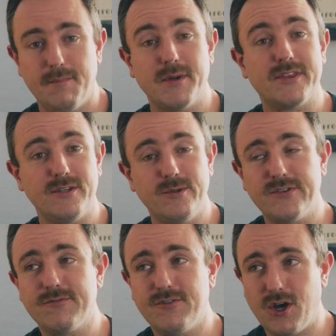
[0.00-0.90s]
But the
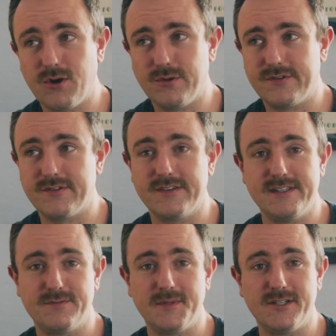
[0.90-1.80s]
use of nodes
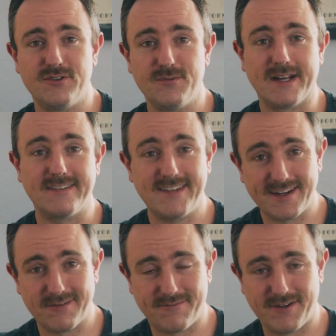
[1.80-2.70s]
leads me to my
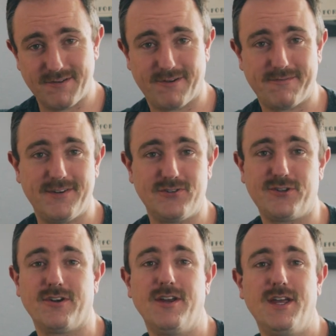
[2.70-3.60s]
second favorite
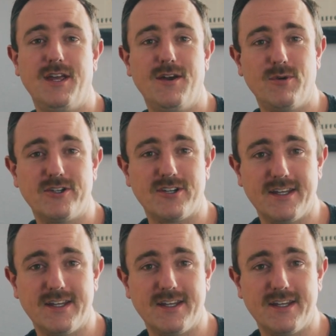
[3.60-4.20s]
feature, which